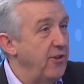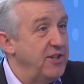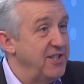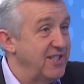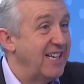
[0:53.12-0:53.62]
that
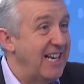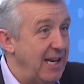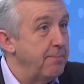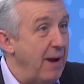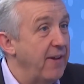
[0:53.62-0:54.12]
this is clearly
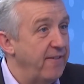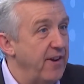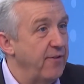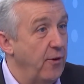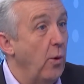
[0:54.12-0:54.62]
a
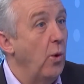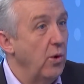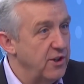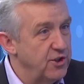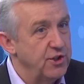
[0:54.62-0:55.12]
benefit for all
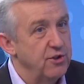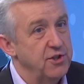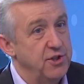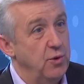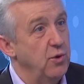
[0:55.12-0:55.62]

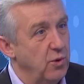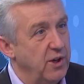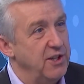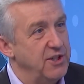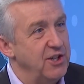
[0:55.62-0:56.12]
insurers and all
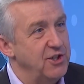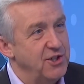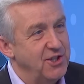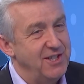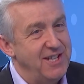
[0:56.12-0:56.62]

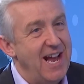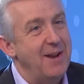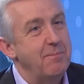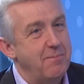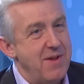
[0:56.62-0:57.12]
organisations,
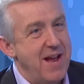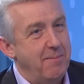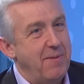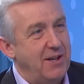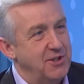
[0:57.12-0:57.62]
then it
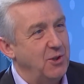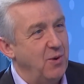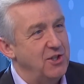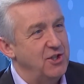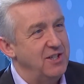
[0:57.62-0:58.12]
begs the
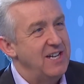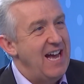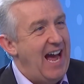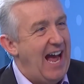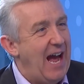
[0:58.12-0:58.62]
question,
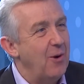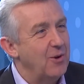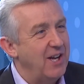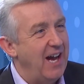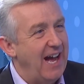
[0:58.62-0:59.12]
how
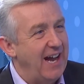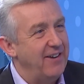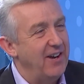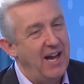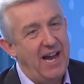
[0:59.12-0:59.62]

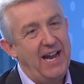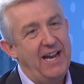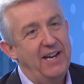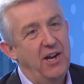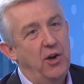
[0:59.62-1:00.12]
can
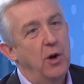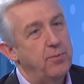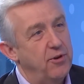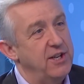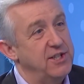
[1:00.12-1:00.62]
an
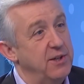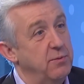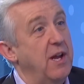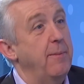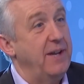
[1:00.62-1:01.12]
operator
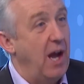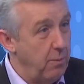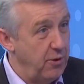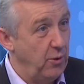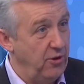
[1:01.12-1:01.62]
coming up
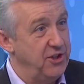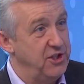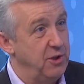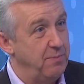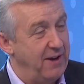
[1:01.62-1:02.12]
all of these
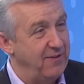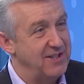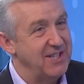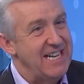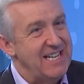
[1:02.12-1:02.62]
new
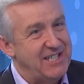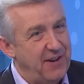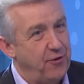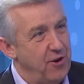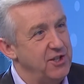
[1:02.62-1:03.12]
benefits
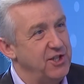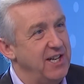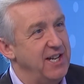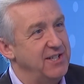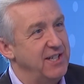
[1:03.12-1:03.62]

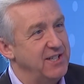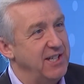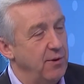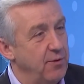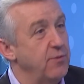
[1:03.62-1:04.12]
differentiate
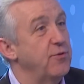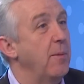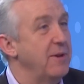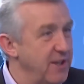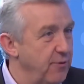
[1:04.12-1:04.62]
itself
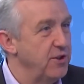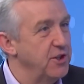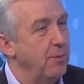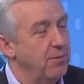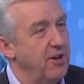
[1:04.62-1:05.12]
from a different
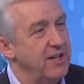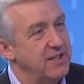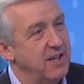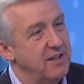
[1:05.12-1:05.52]
operator?